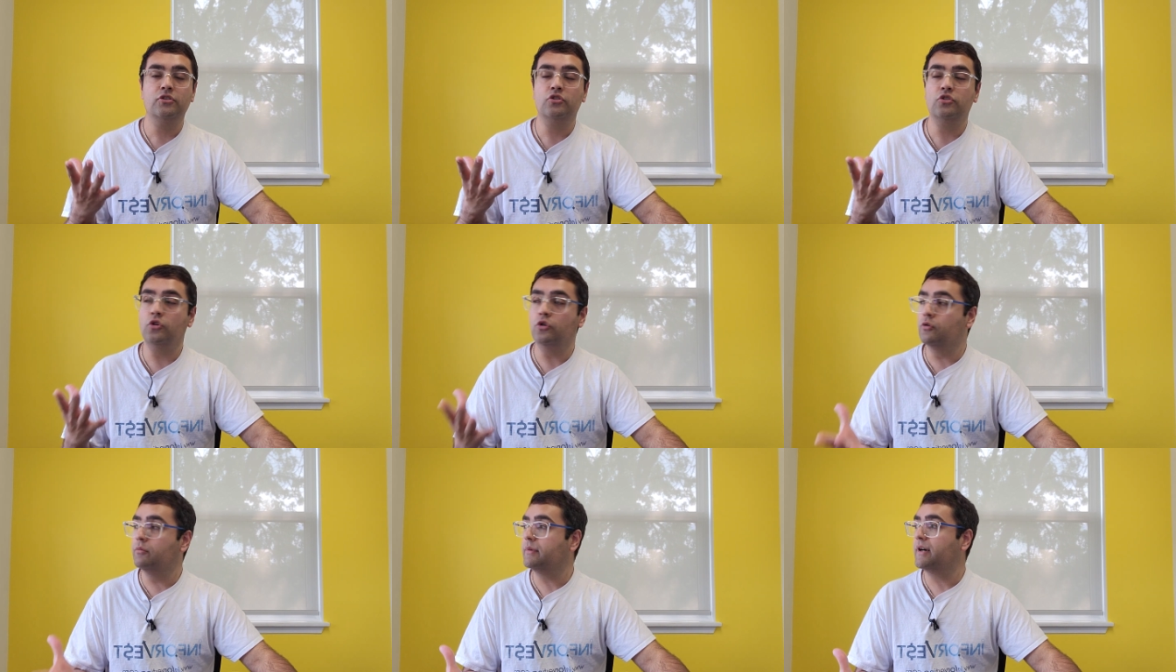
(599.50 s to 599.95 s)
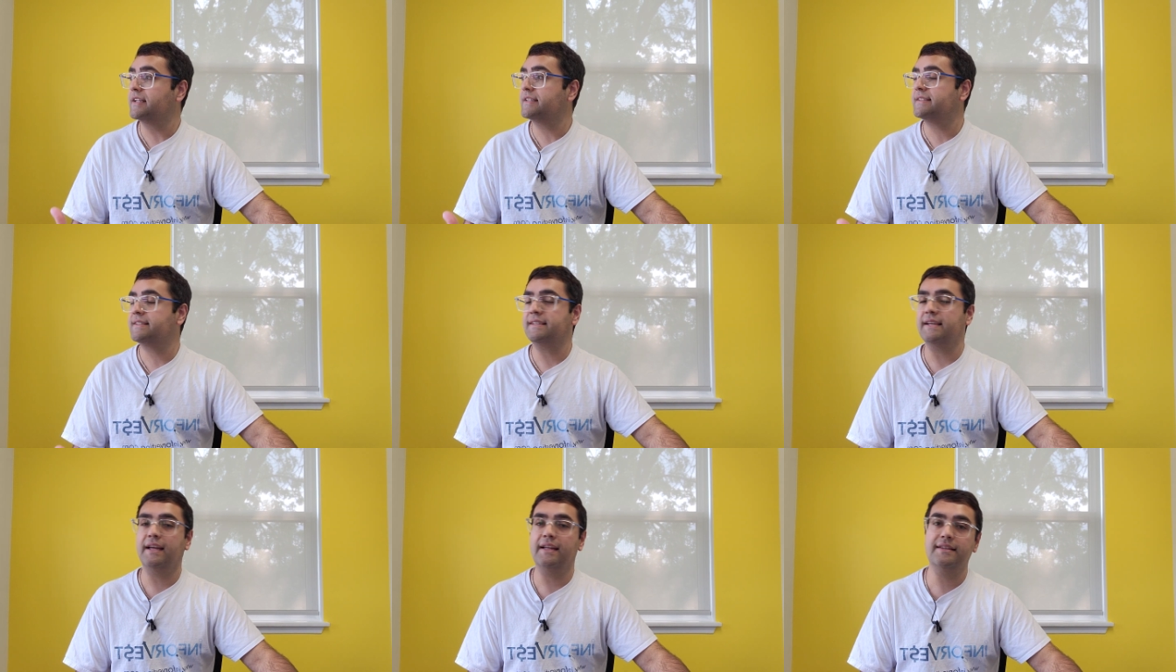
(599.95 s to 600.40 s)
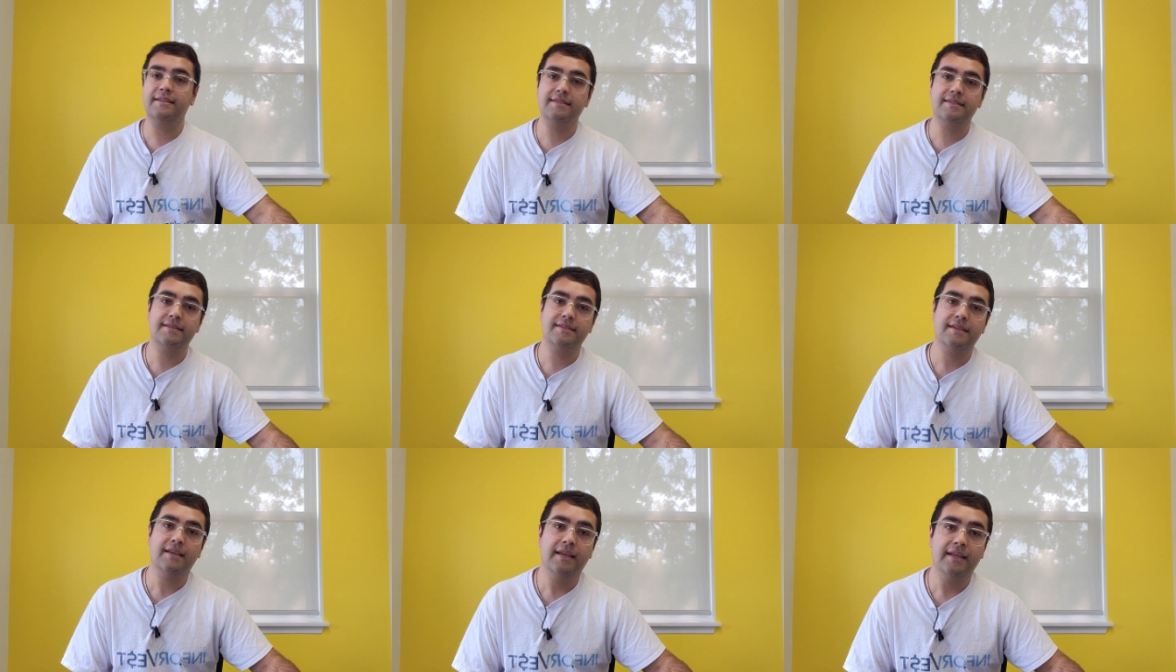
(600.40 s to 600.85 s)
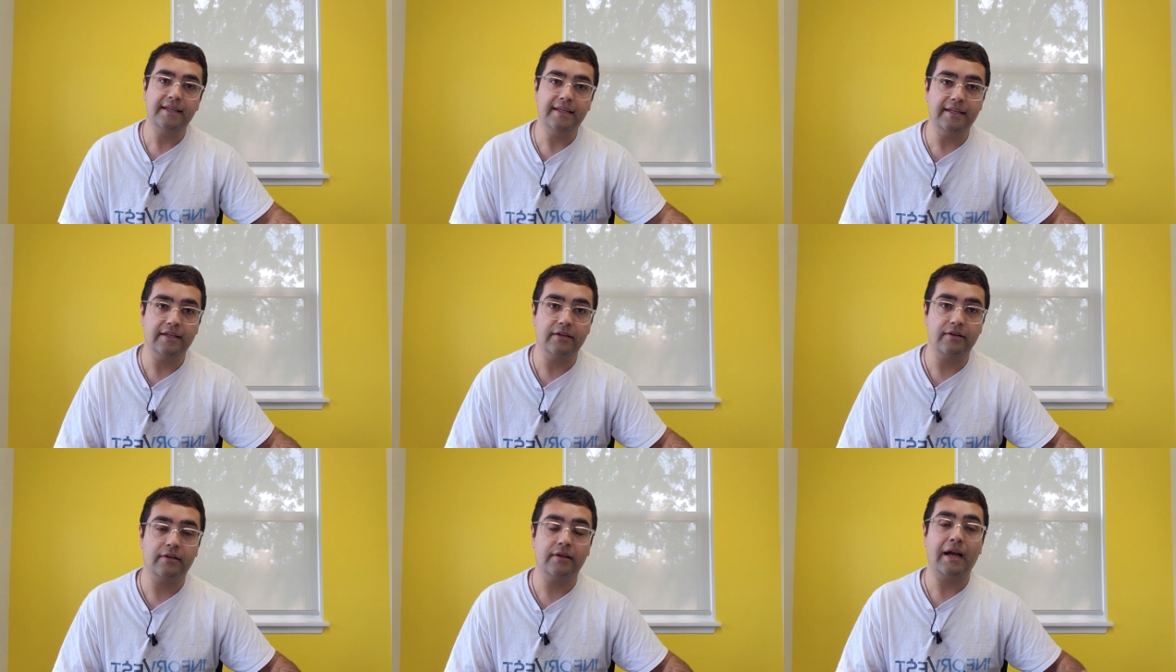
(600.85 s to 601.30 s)
too much sense
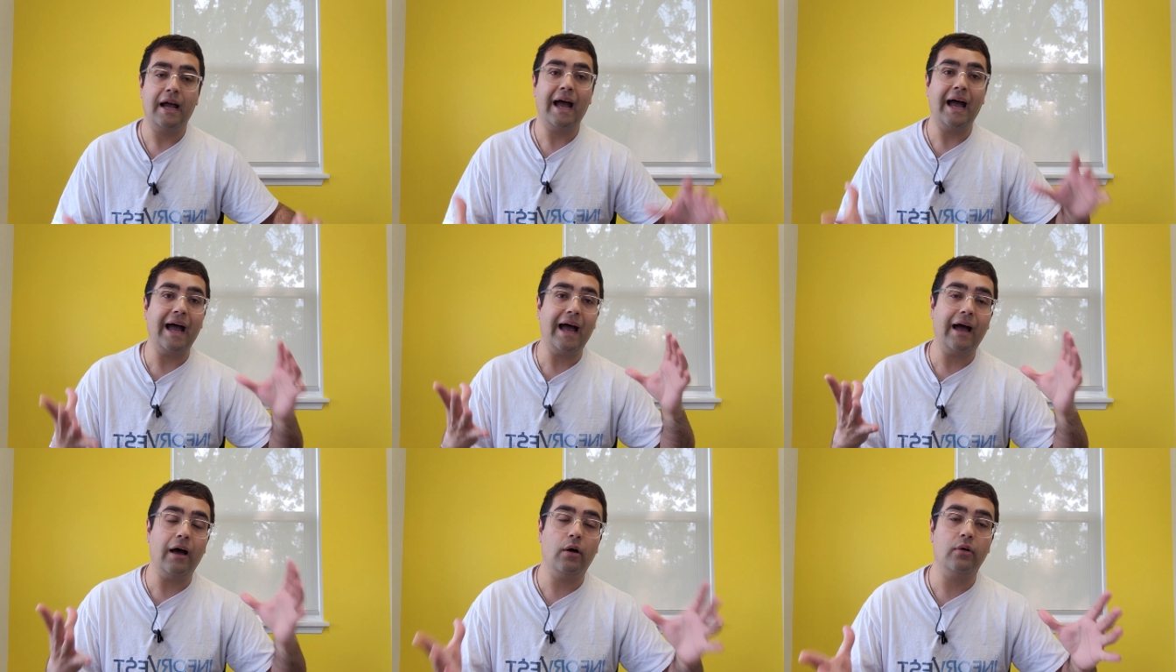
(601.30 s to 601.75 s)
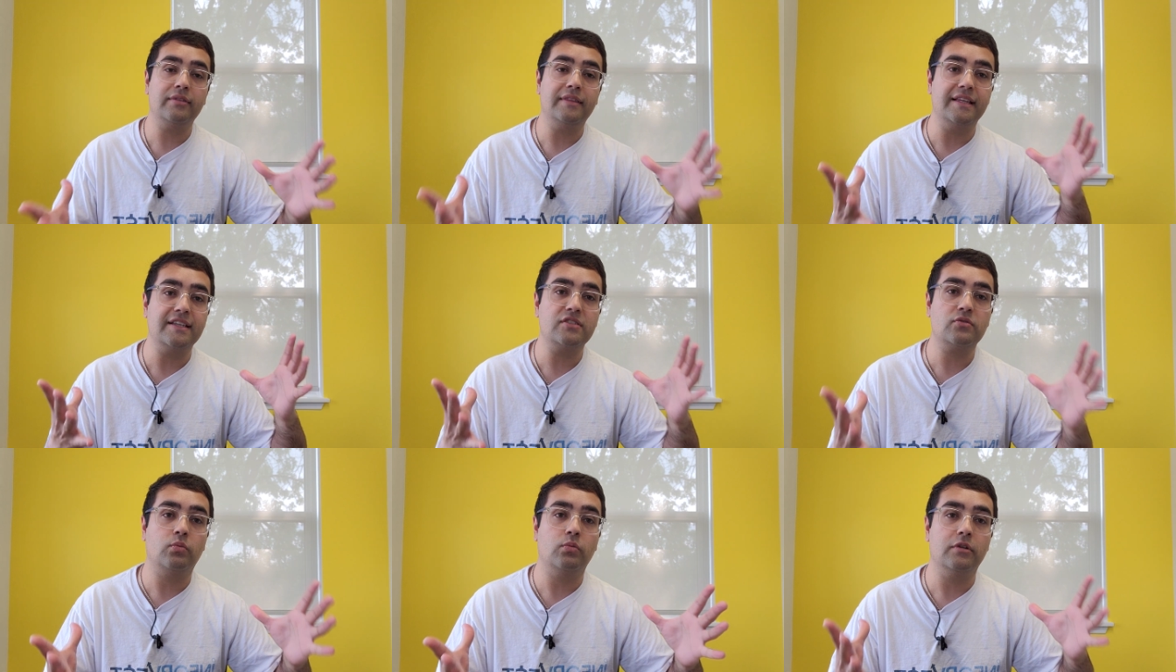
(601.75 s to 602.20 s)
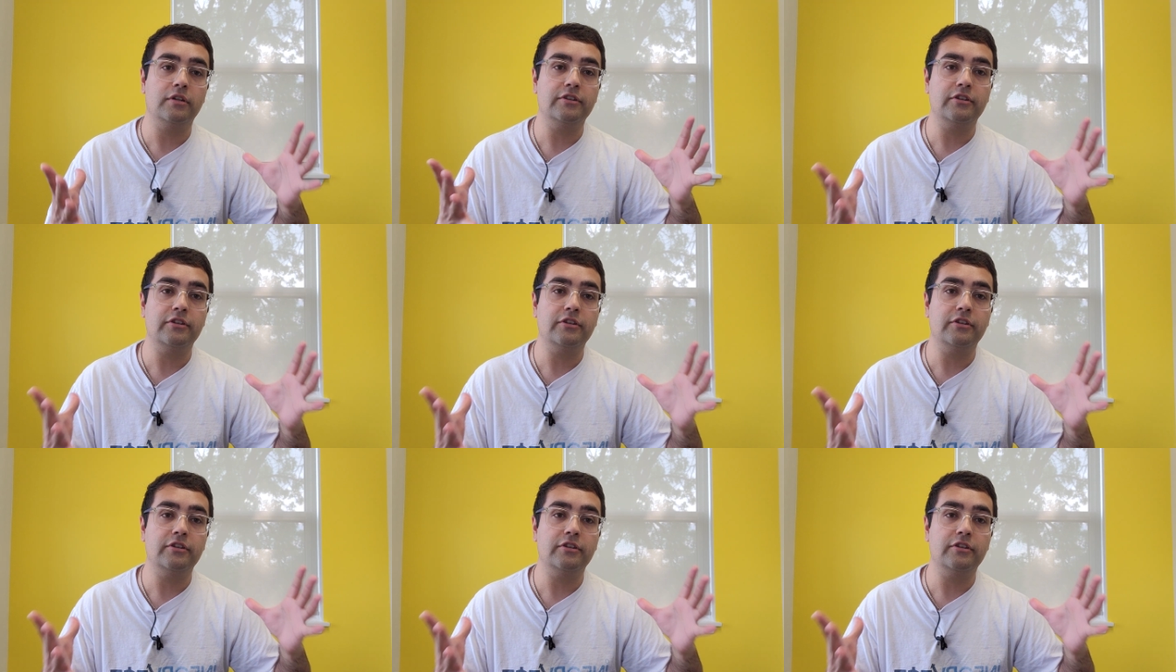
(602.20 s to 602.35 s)
here how this will